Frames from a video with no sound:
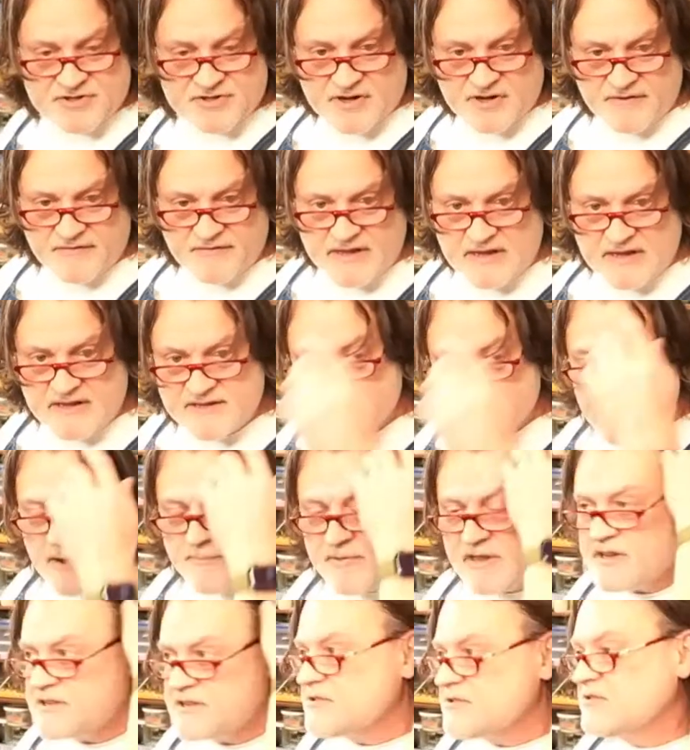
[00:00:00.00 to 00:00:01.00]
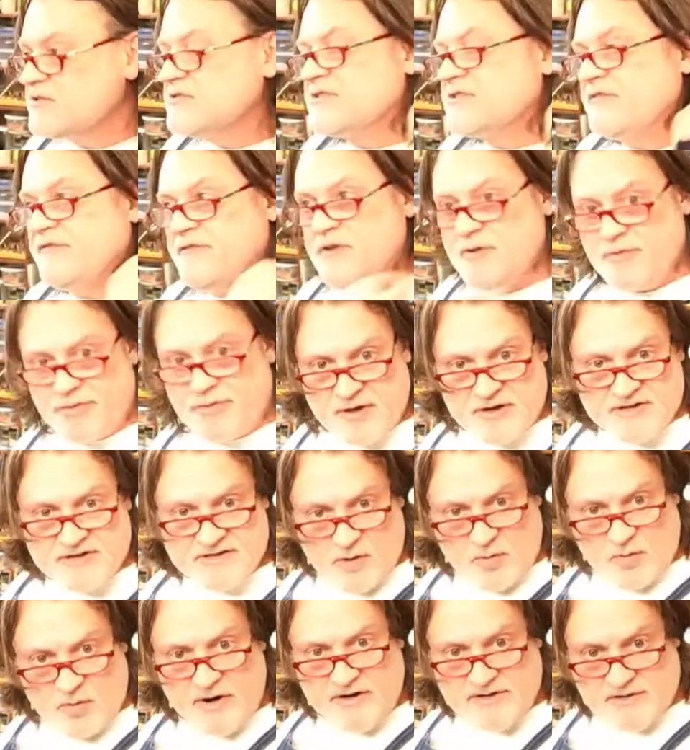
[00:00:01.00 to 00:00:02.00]
of the inside because there's a few things that I
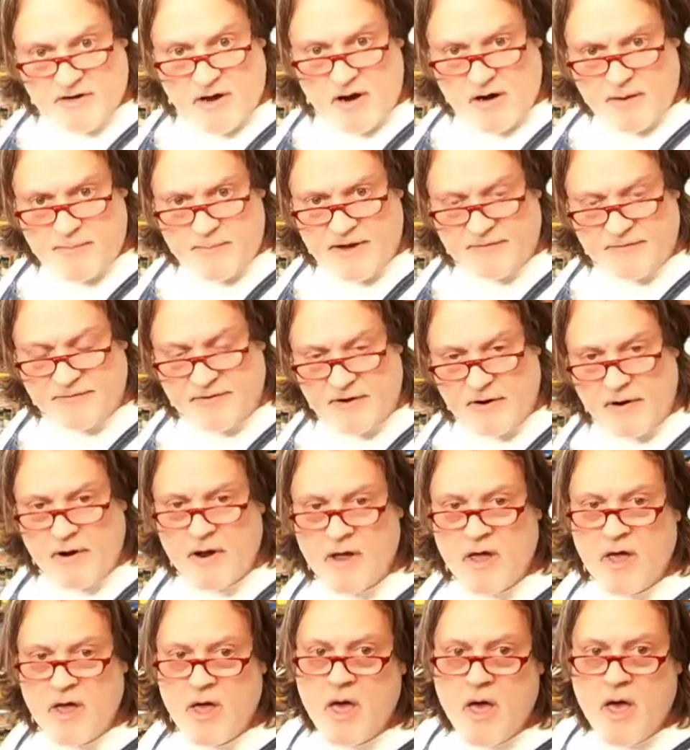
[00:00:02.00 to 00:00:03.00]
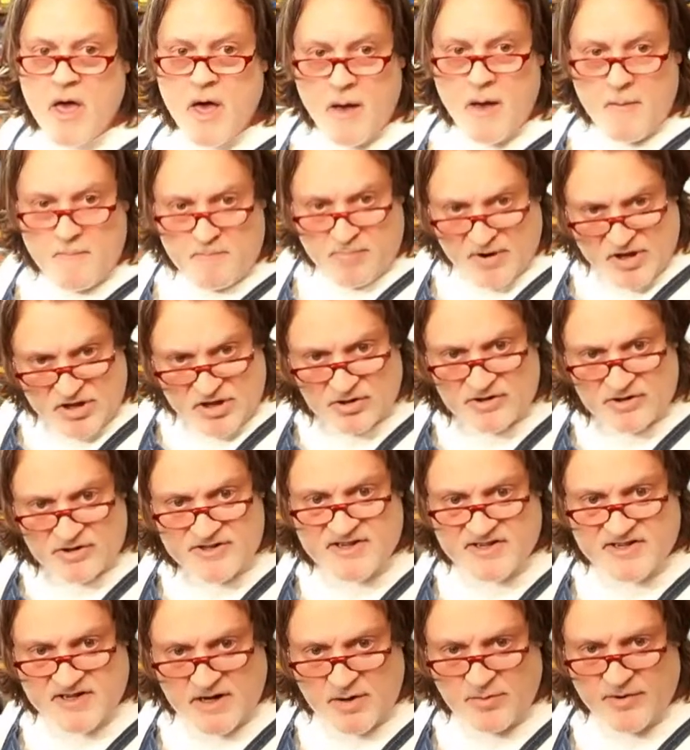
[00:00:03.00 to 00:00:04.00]
want to talk about there. But you'll
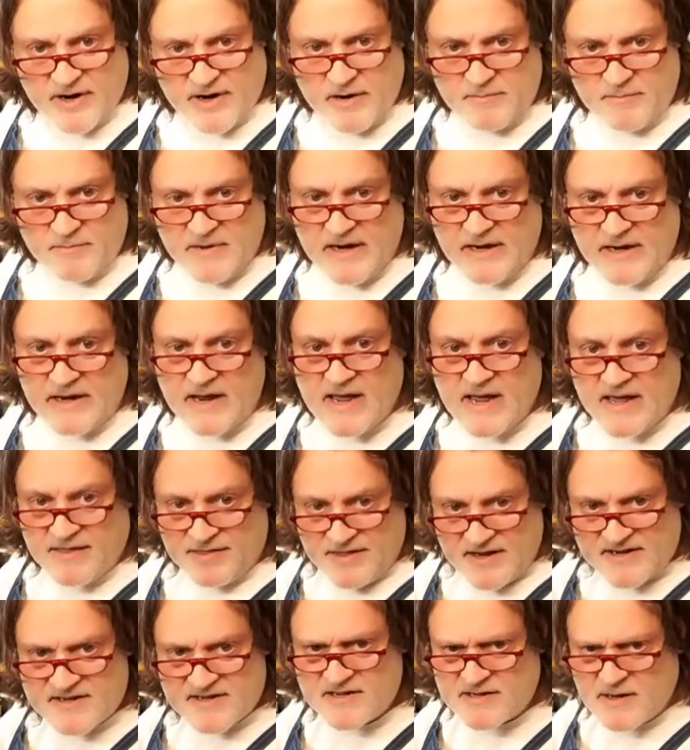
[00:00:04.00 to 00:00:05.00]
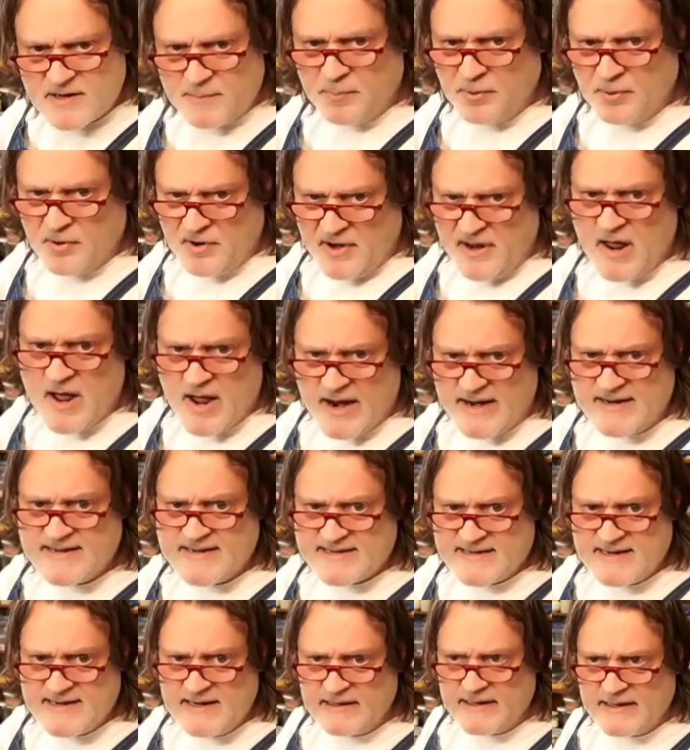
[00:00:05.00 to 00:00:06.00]
see what I mean. This is a pretty high
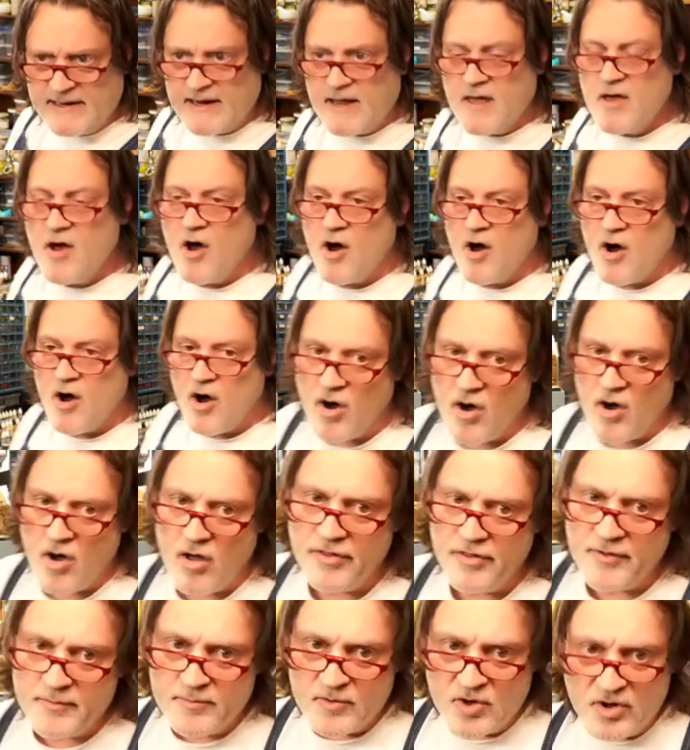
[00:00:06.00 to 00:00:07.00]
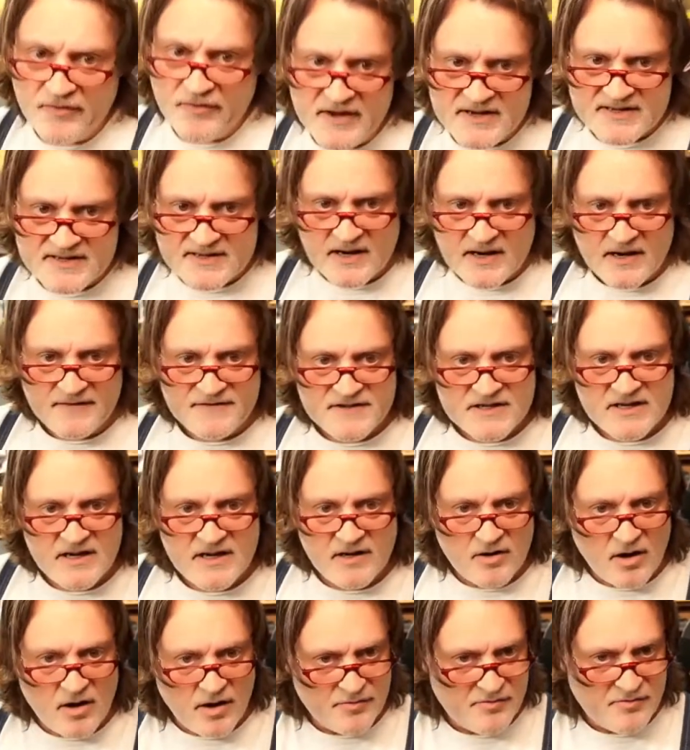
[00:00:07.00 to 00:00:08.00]
ceiling all the movies that I've seen,
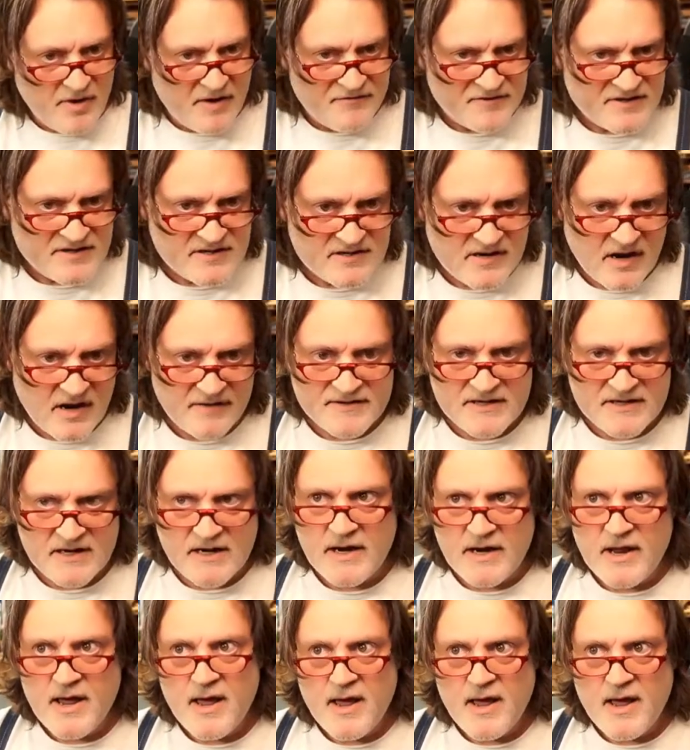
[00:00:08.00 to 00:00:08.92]
all the references I've seen,